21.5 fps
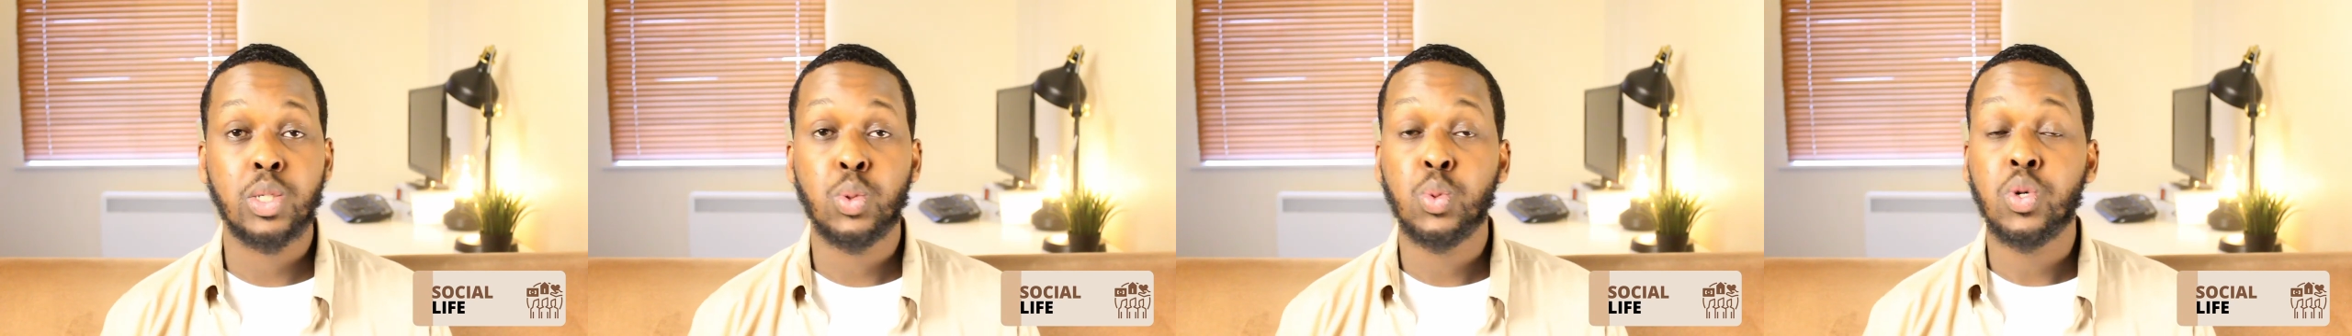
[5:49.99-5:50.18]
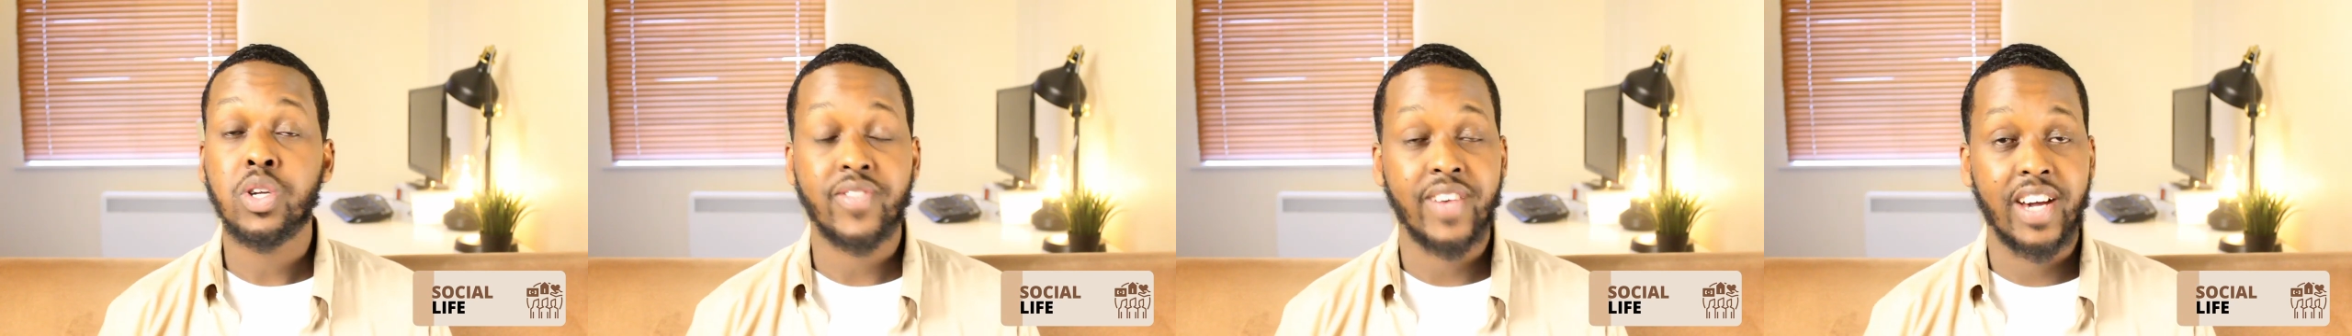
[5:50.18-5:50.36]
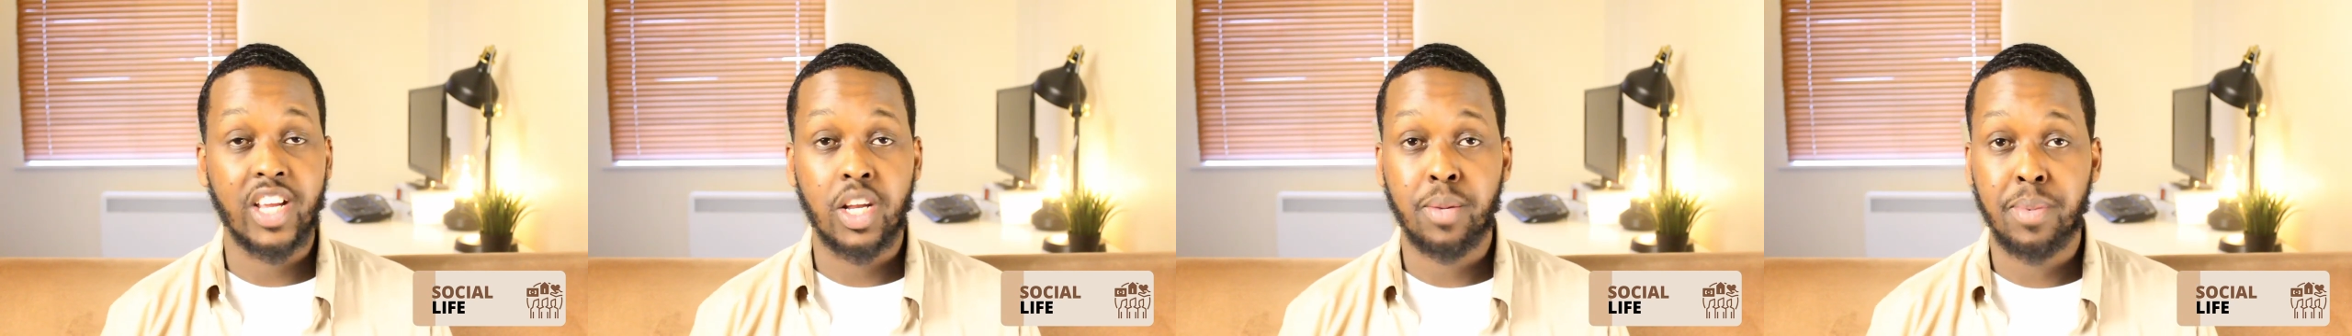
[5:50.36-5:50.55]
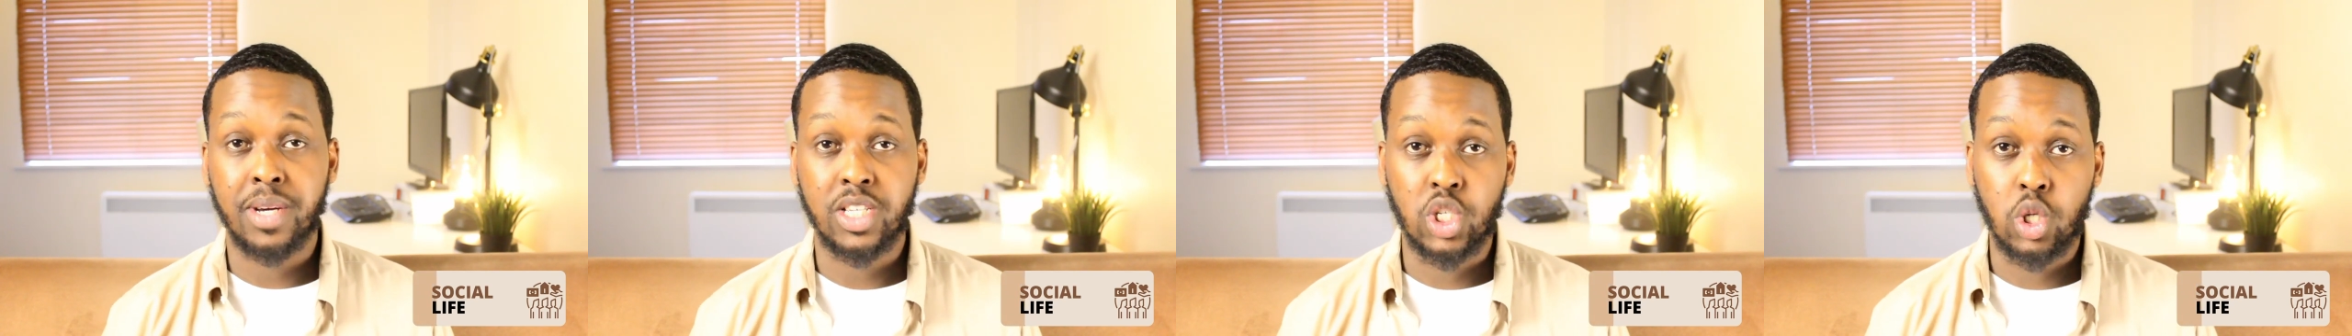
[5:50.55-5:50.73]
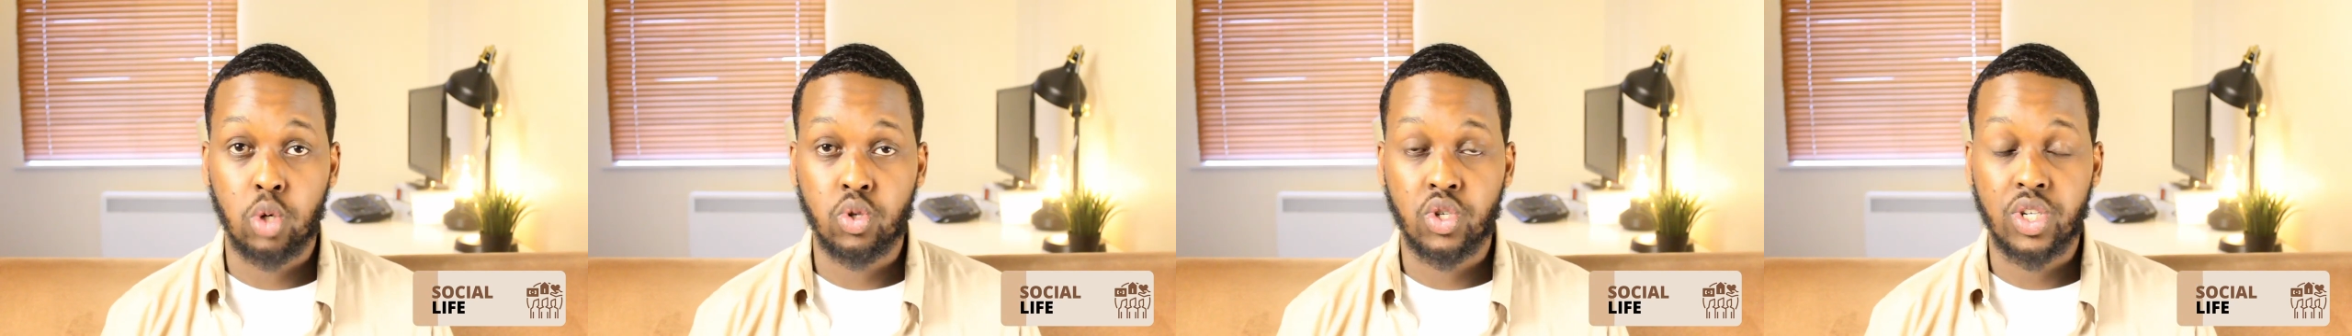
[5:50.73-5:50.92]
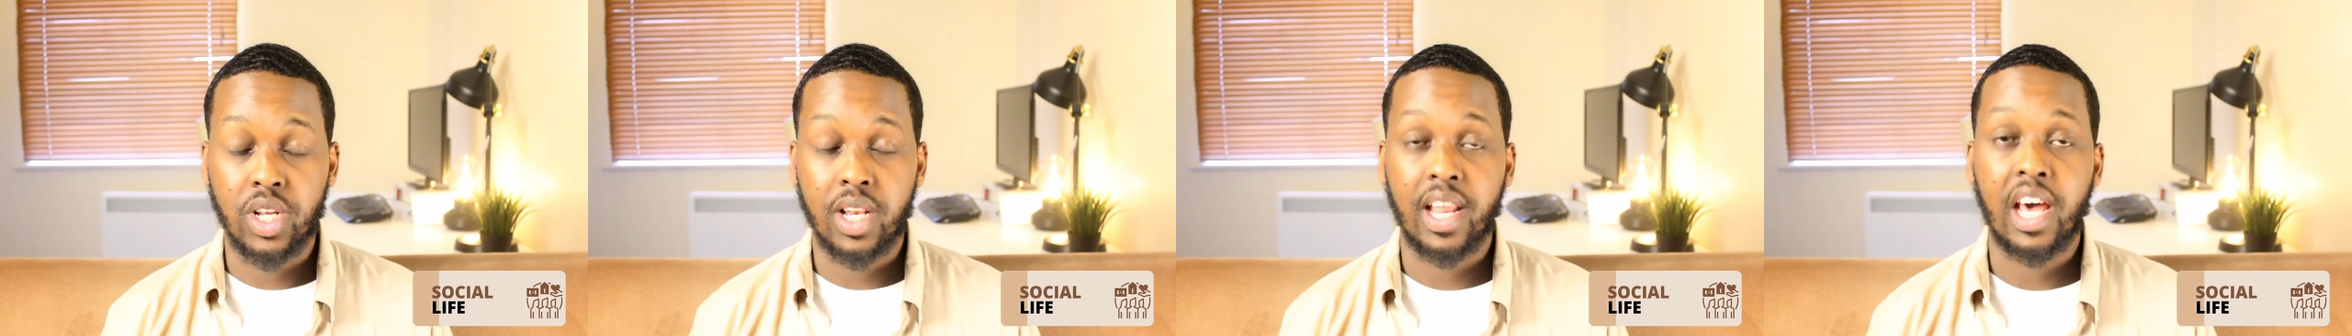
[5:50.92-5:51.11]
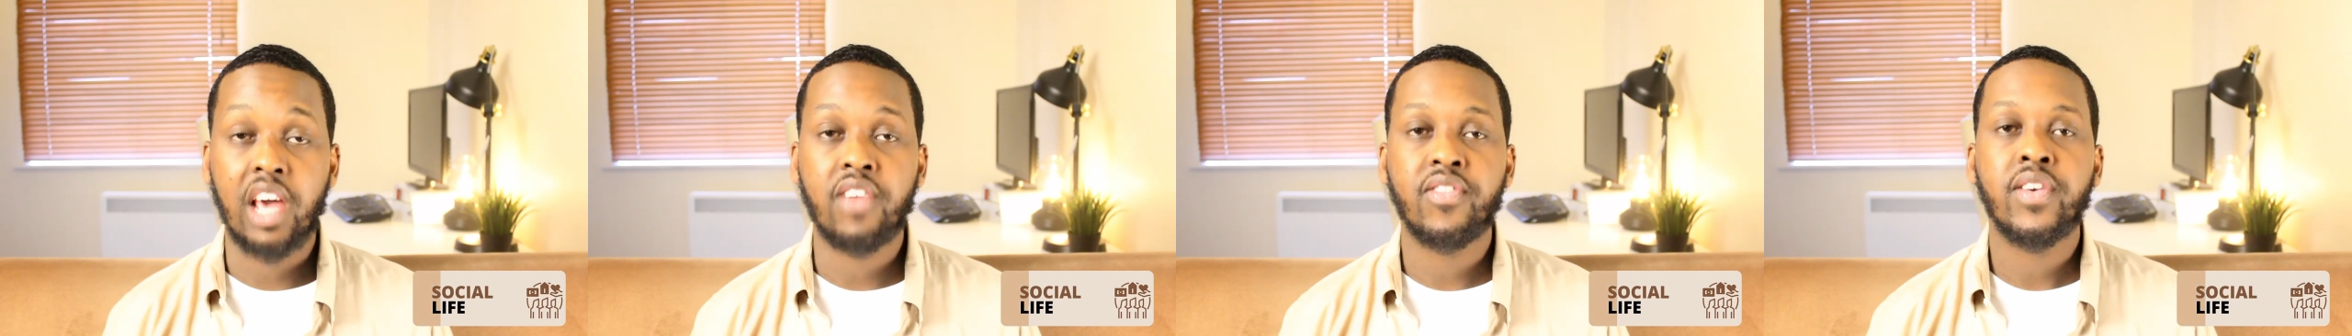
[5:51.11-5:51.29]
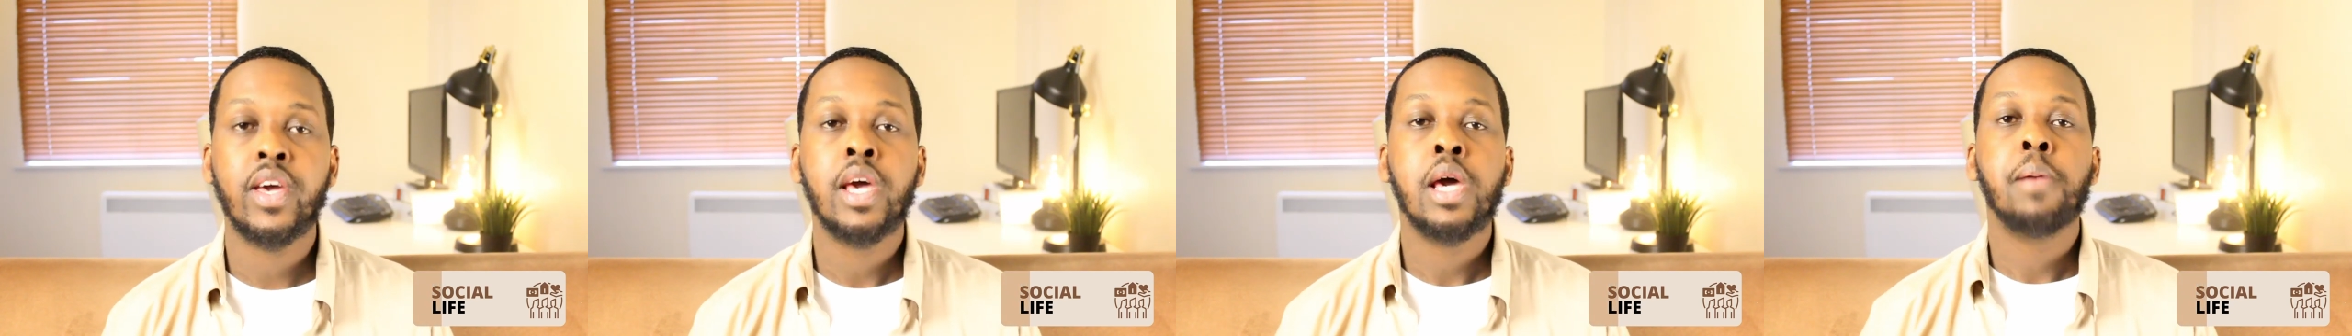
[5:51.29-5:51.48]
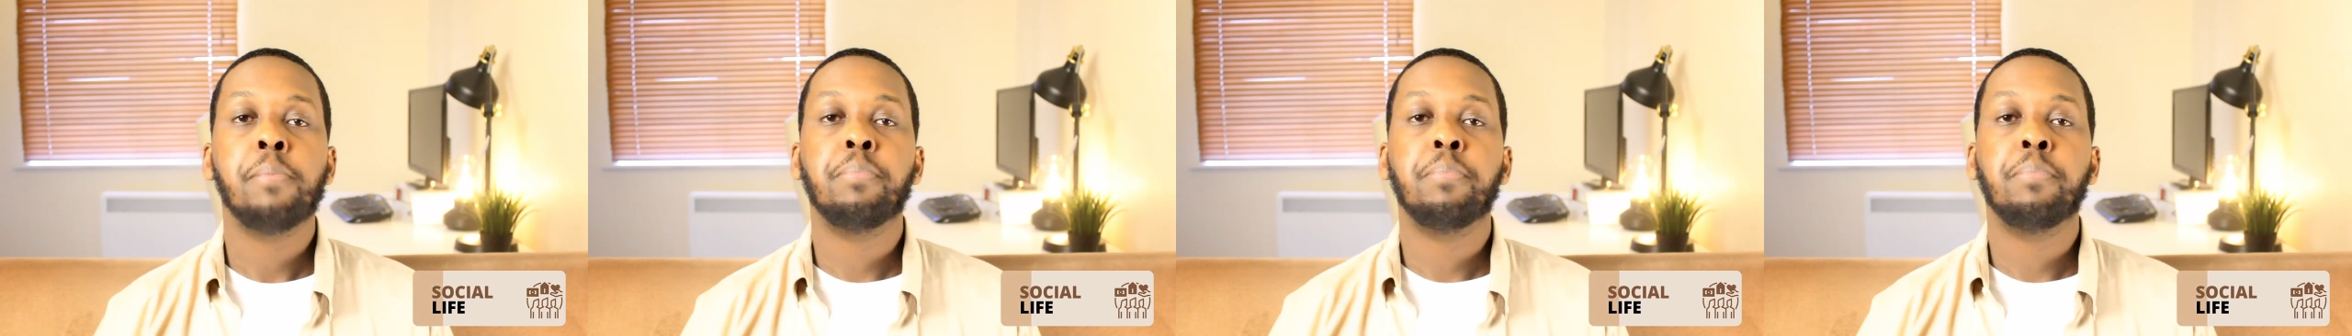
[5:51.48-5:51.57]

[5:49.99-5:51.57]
it would have had on my social life,